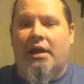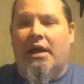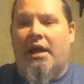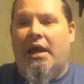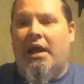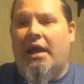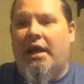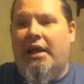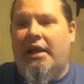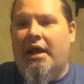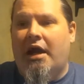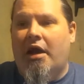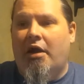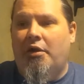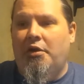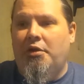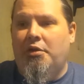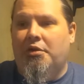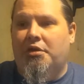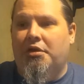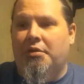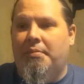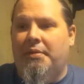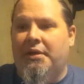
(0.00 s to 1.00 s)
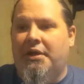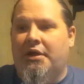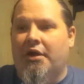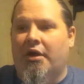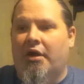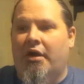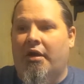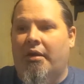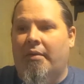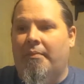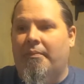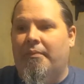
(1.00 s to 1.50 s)
and how you could
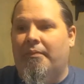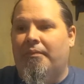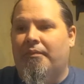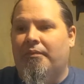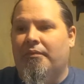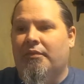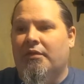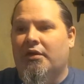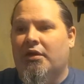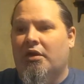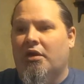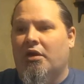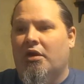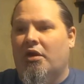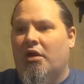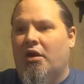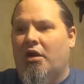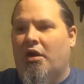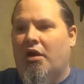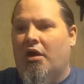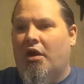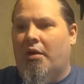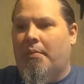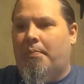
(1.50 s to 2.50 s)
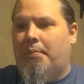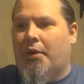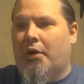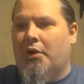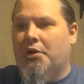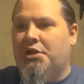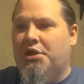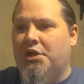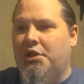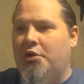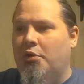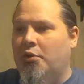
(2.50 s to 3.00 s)
become a
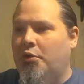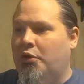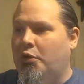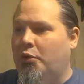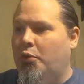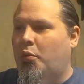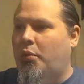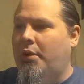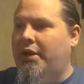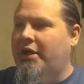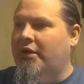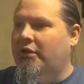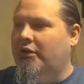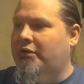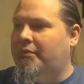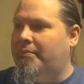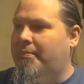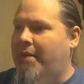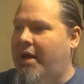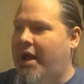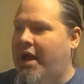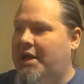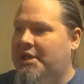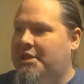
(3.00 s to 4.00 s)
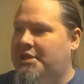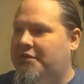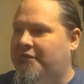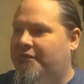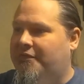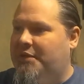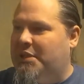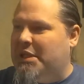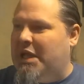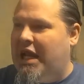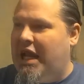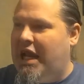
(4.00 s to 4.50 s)
person who could wield
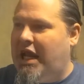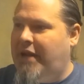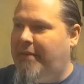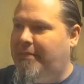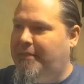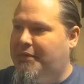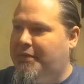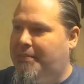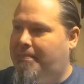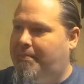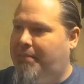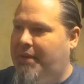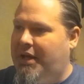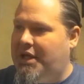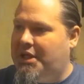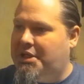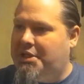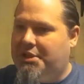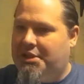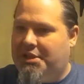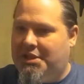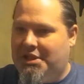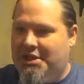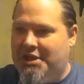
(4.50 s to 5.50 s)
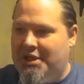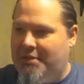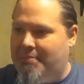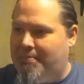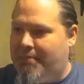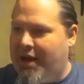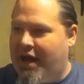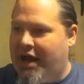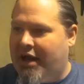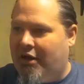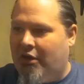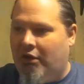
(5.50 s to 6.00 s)
massive tamed beasts in
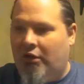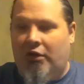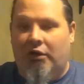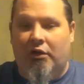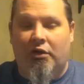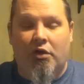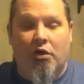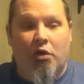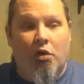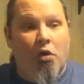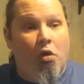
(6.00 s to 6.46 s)
battle,